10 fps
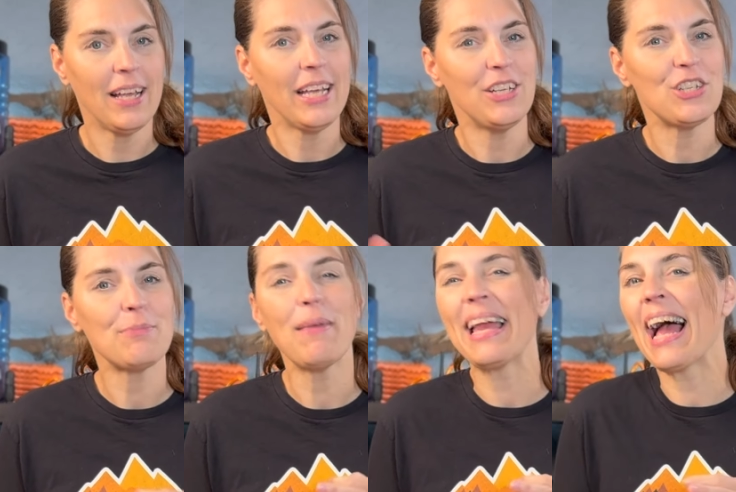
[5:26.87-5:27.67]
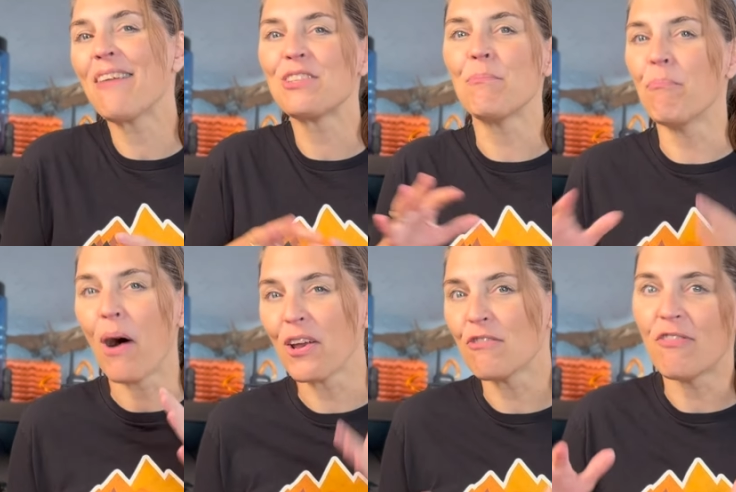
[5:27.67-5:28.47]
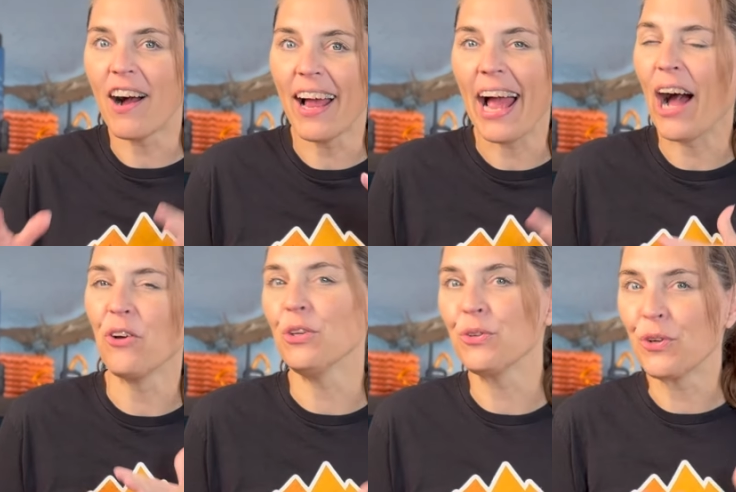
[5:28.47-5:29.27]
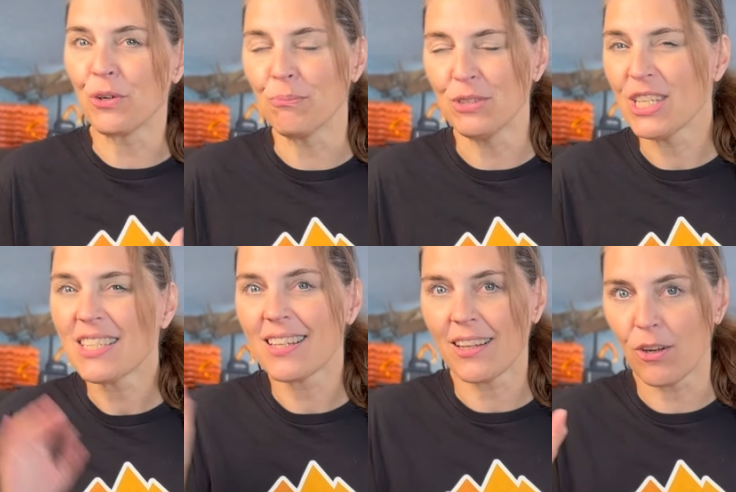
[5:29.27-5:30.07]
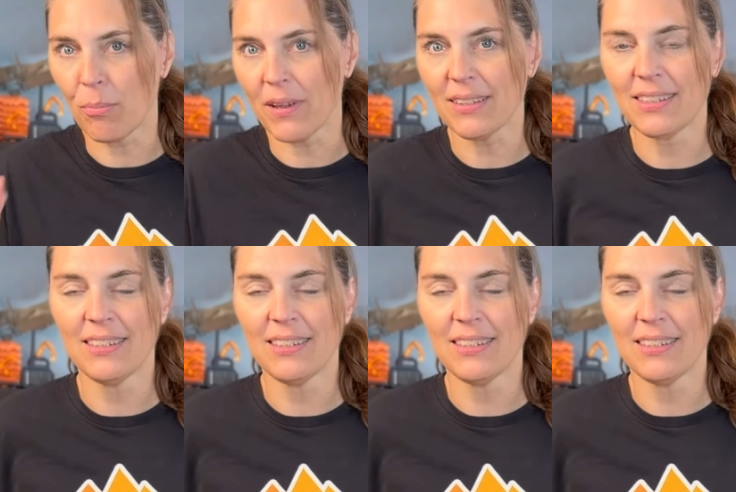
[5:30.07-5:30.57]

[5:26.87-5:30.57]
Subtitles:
You just may have to modify how you cook them just a little bit.